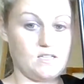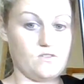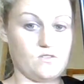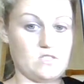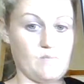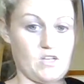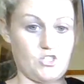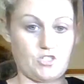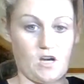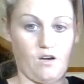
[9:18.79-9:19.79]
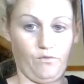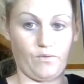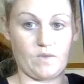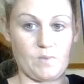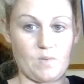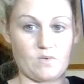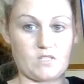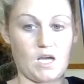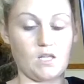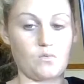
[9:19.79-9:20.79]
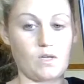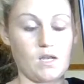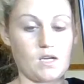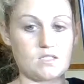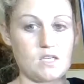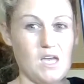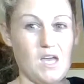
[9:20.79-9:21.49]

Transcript: those smudges off with the paper towel and Windex,